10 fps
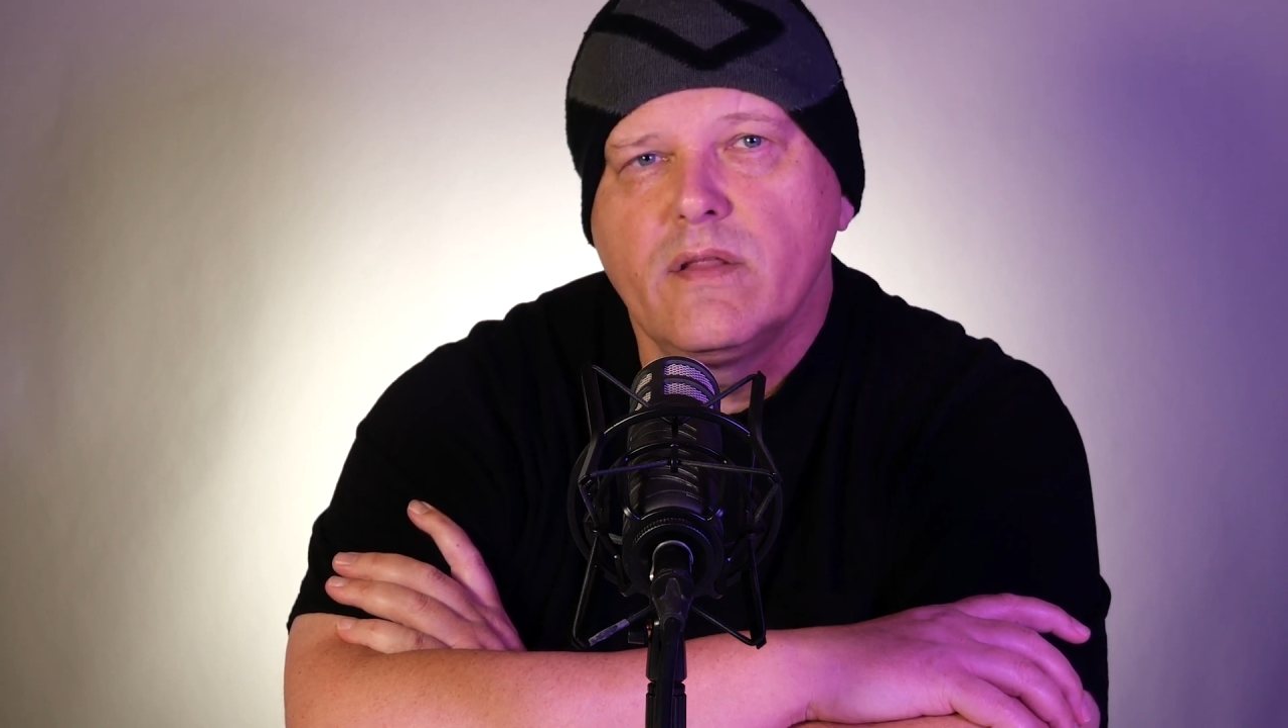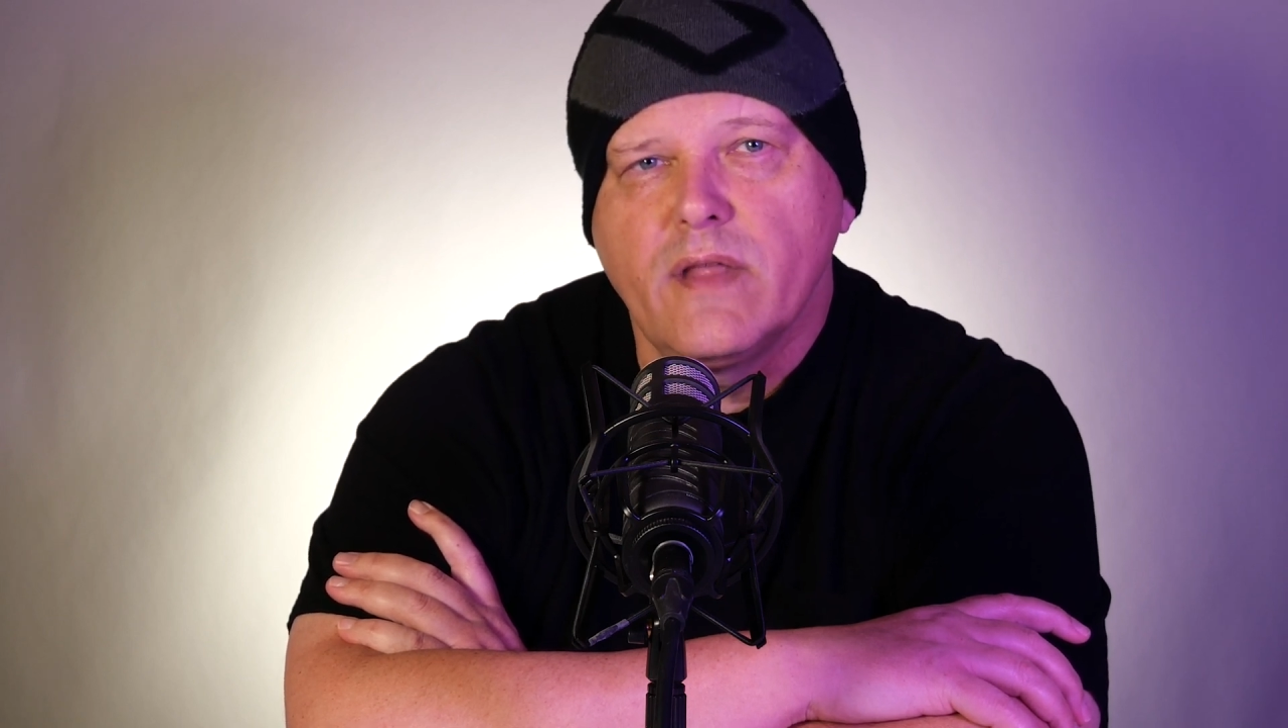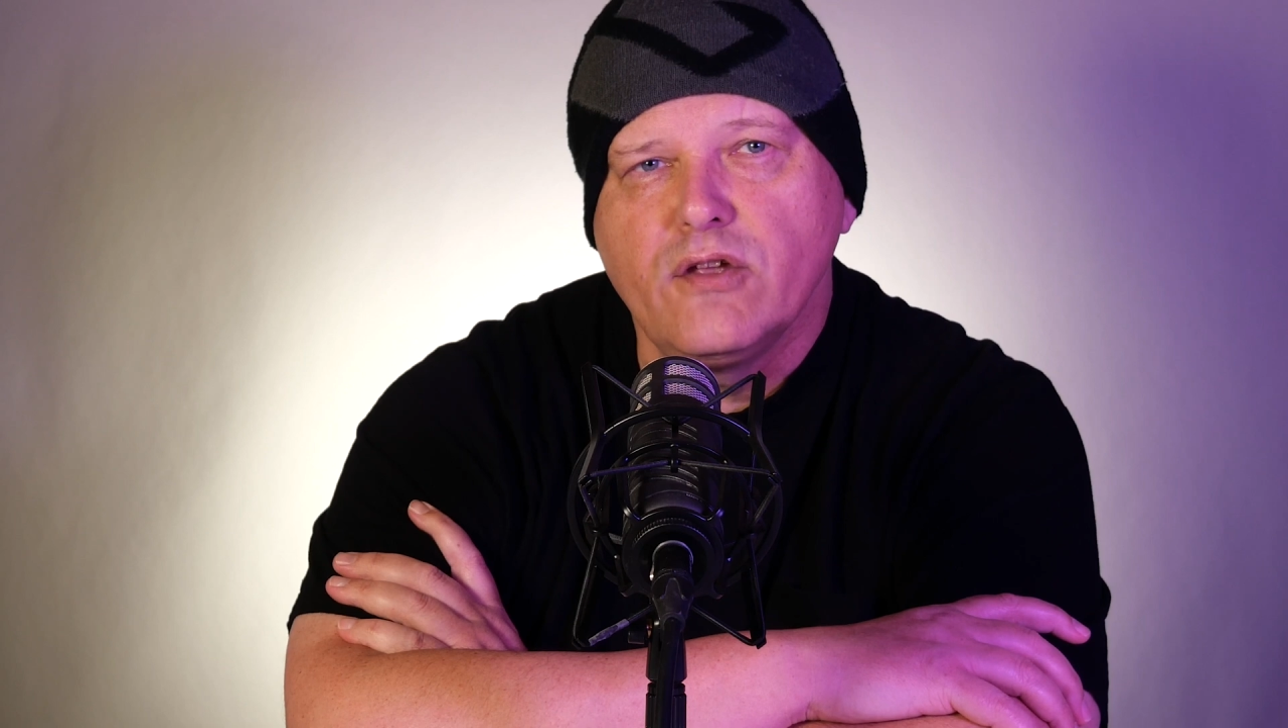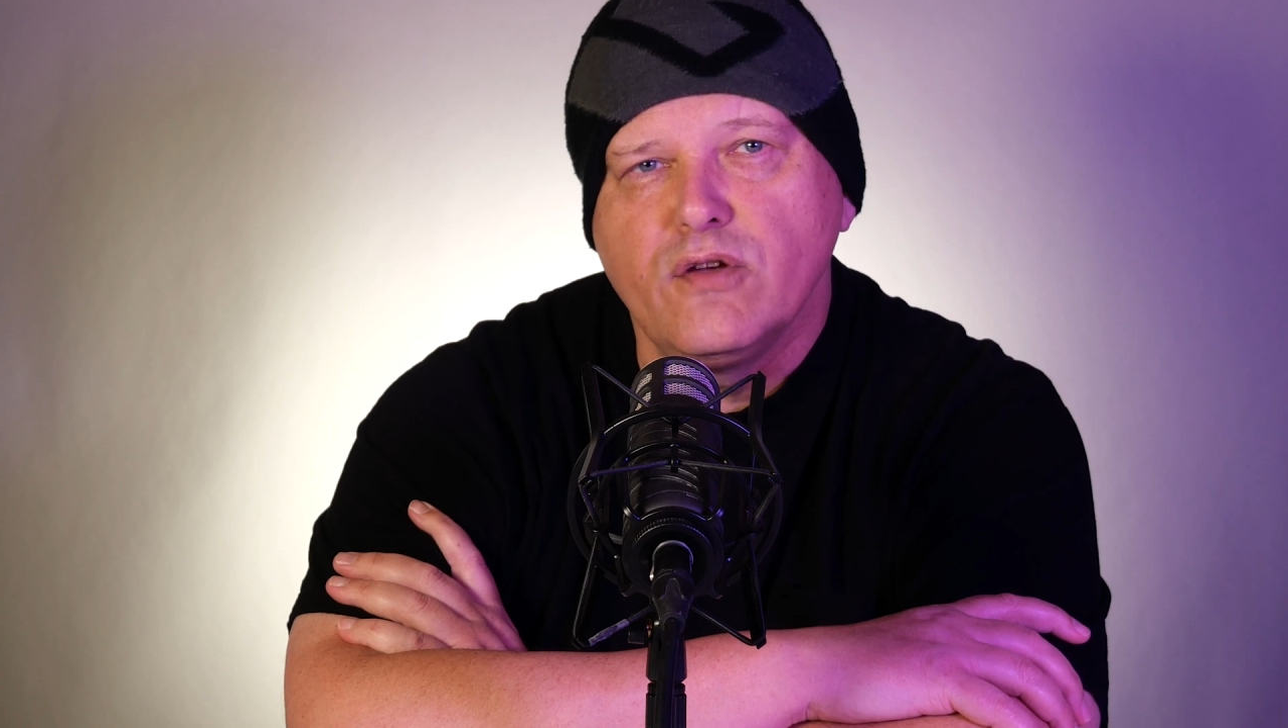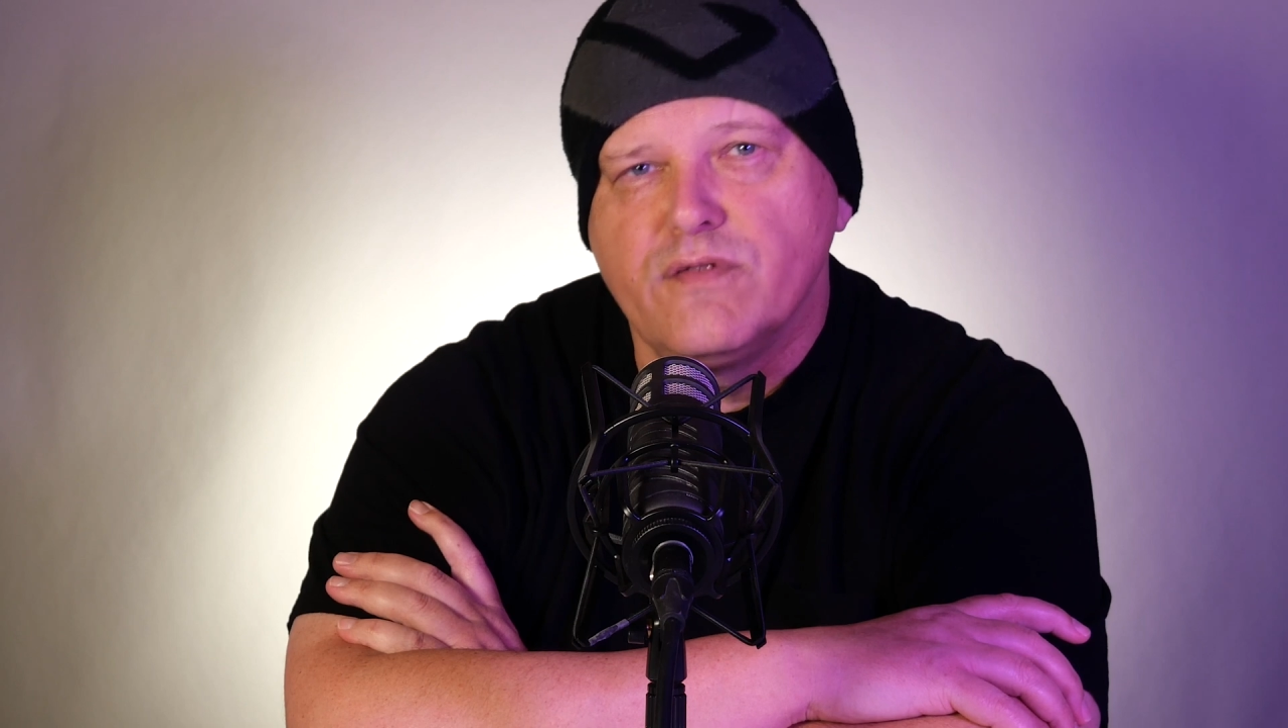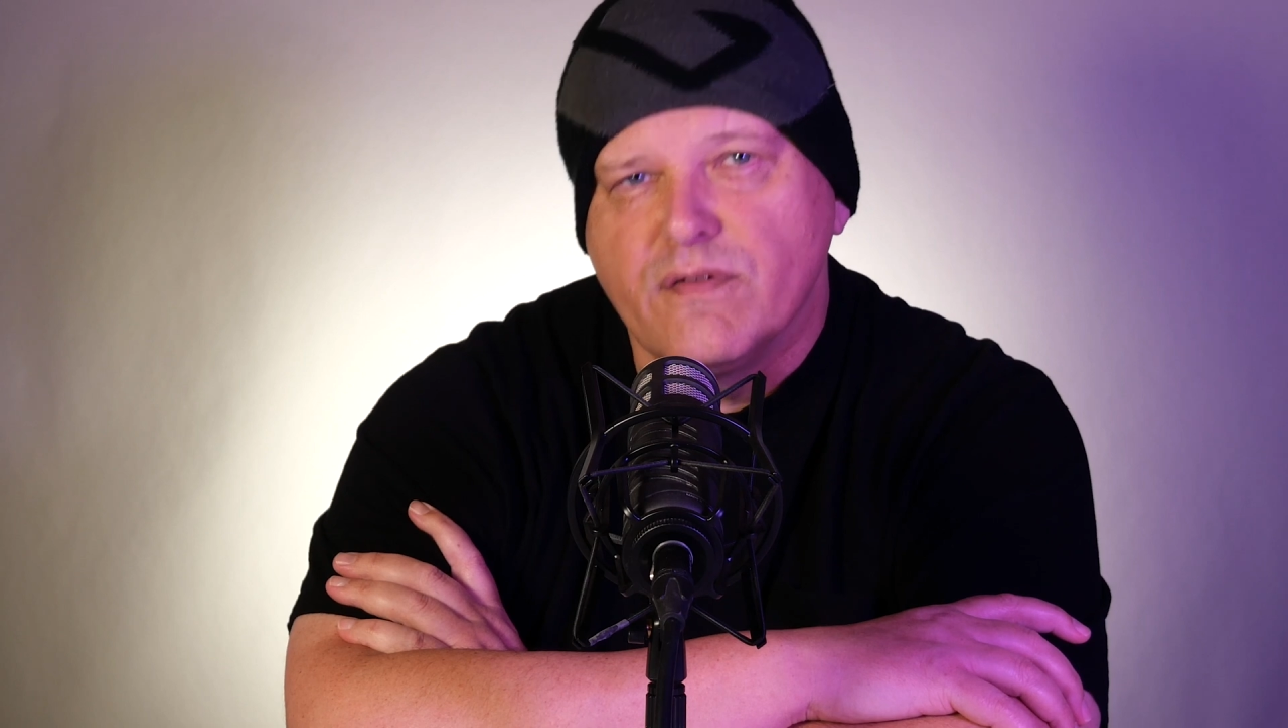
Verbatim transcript: that you've